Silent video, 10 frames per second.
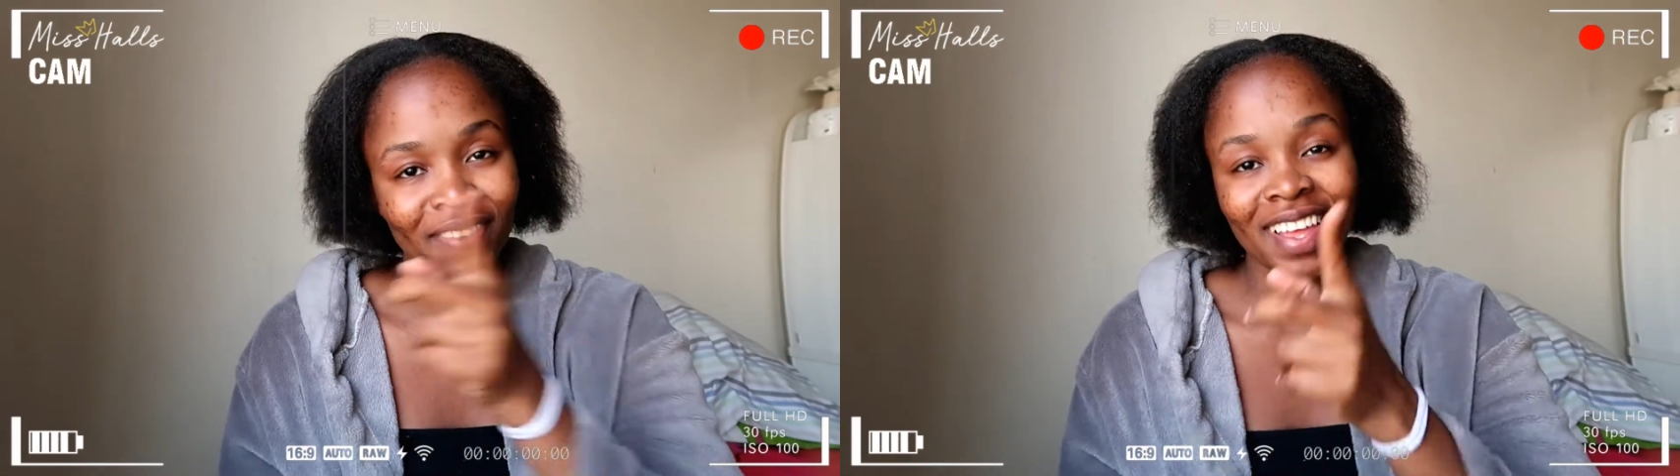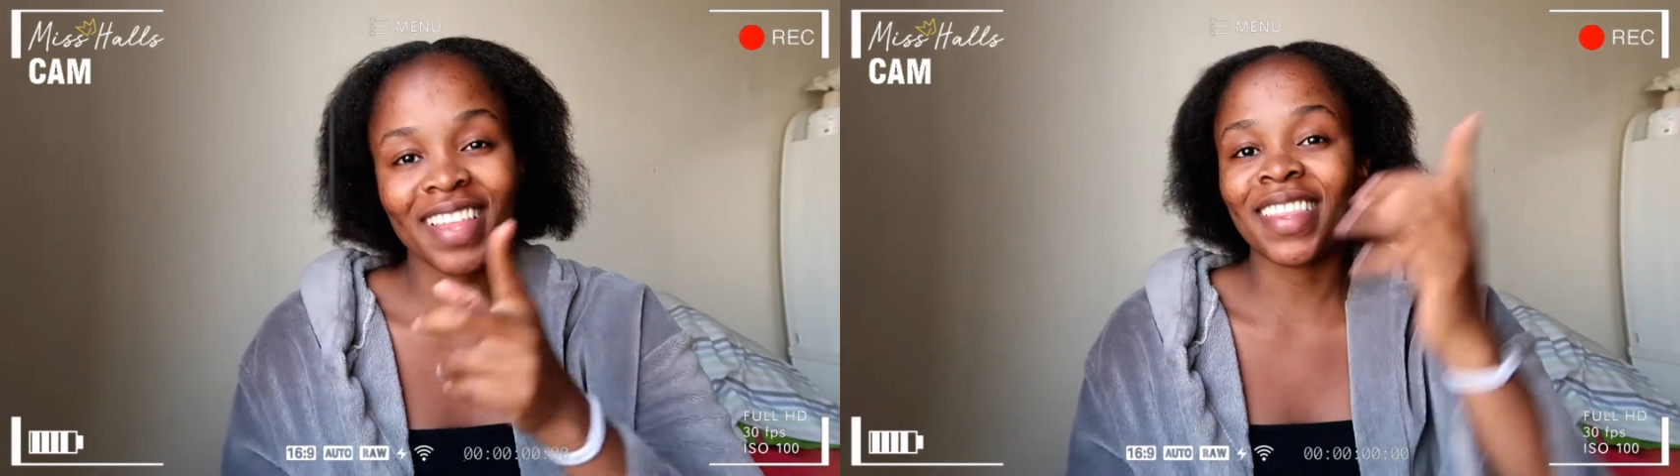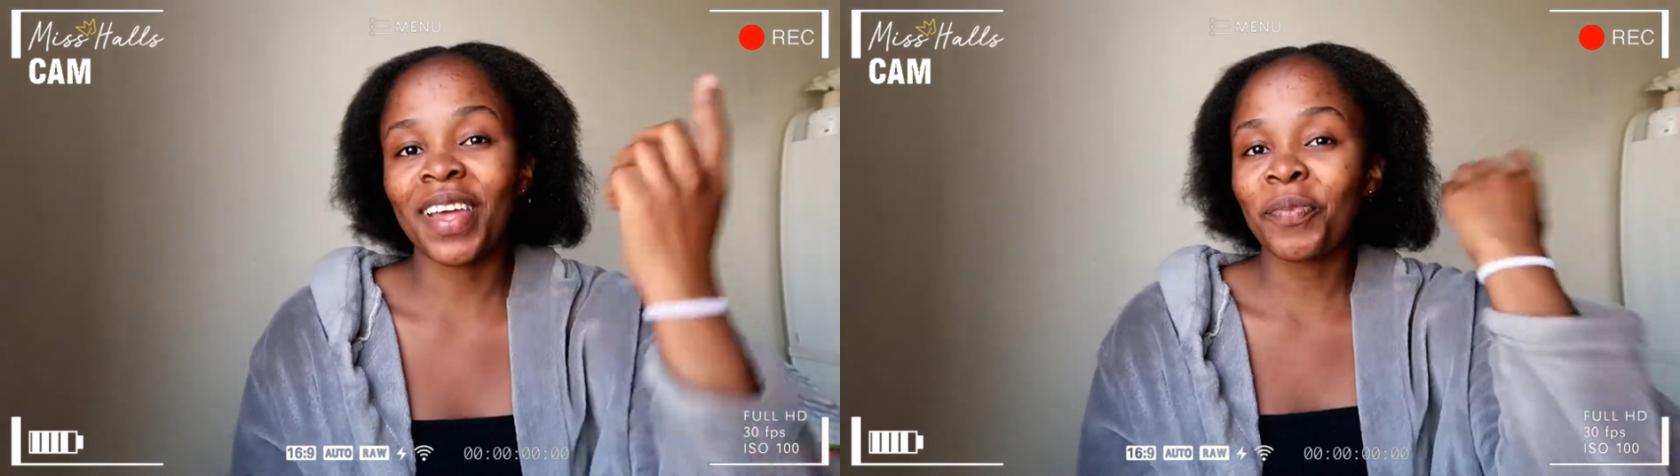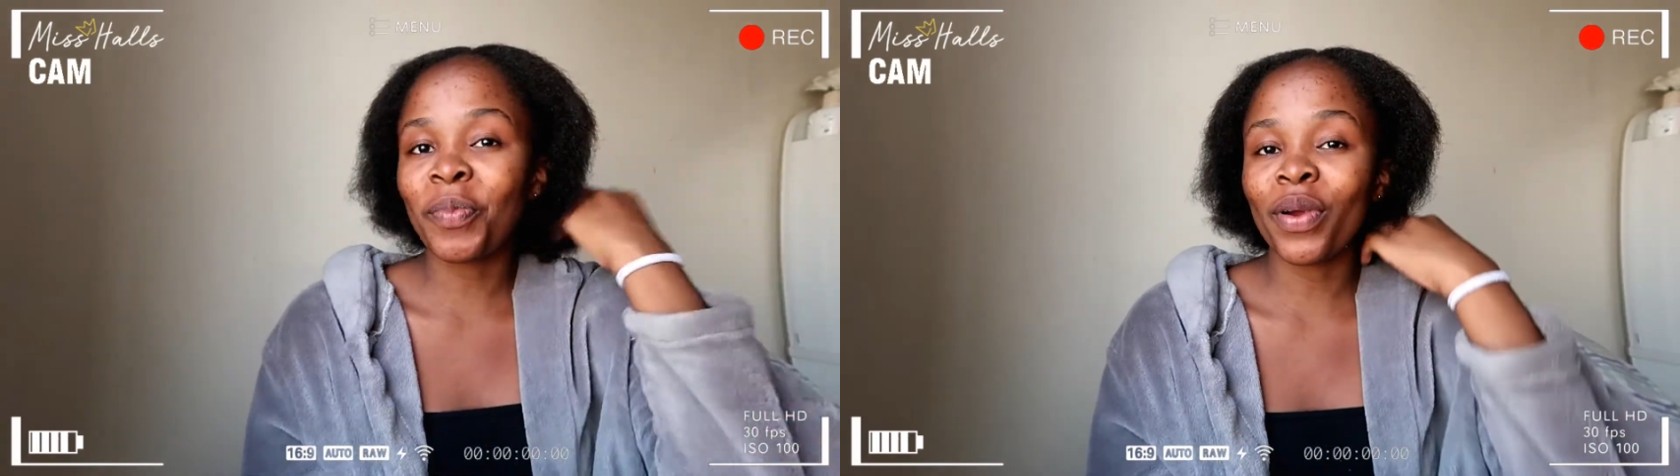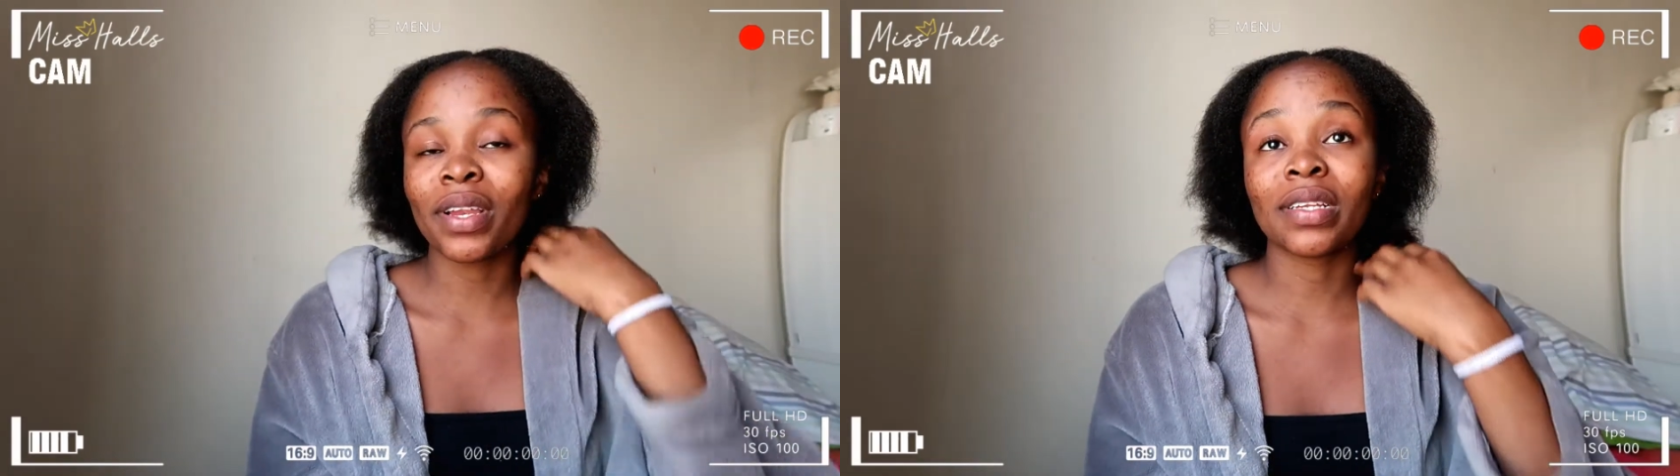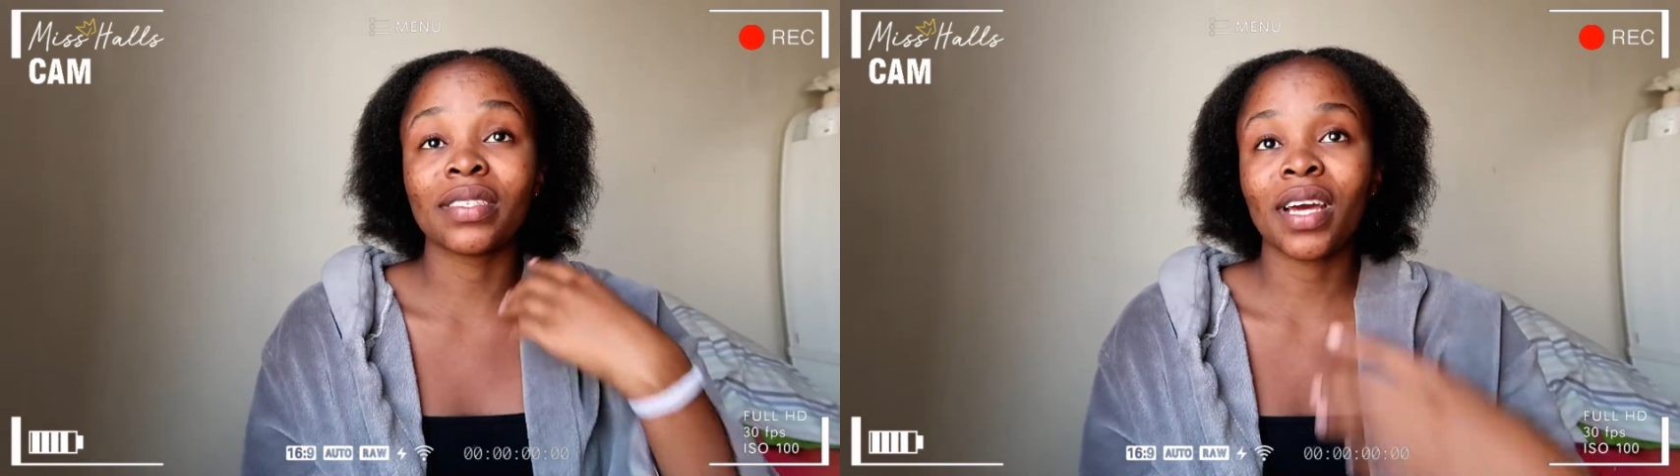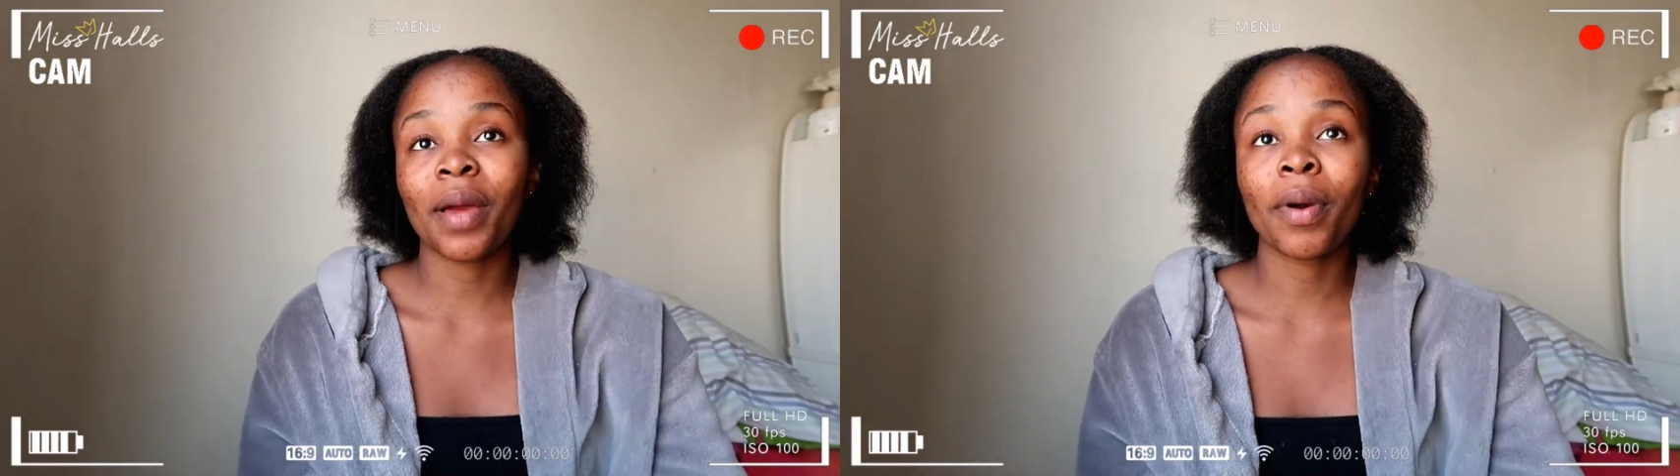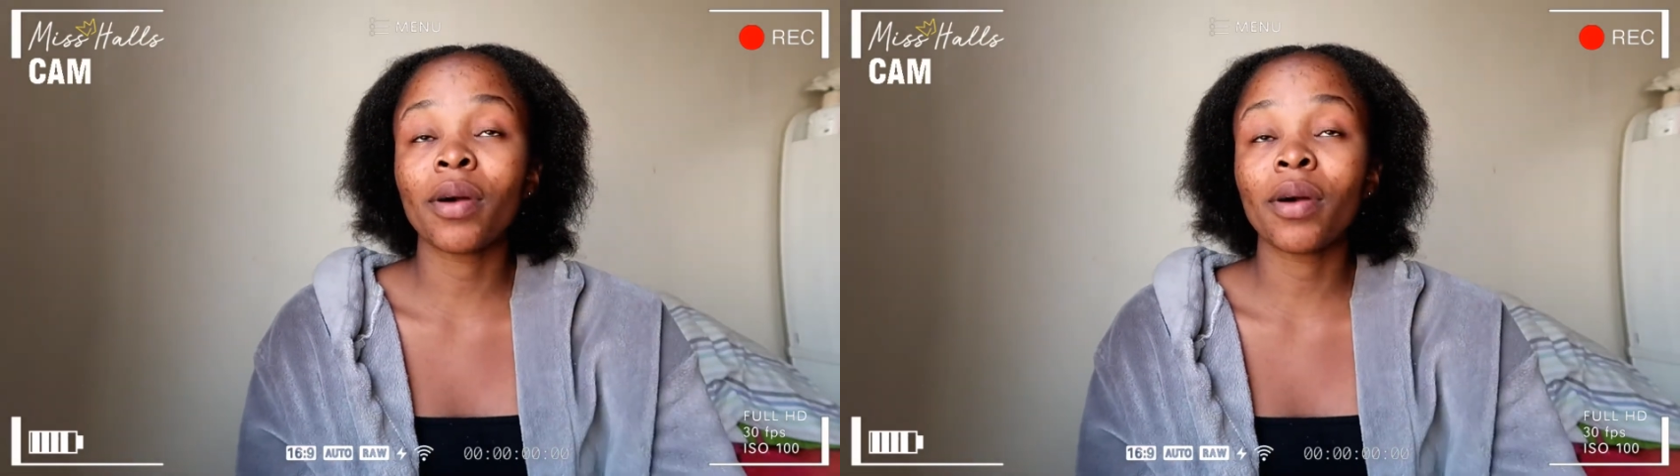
at that point in time.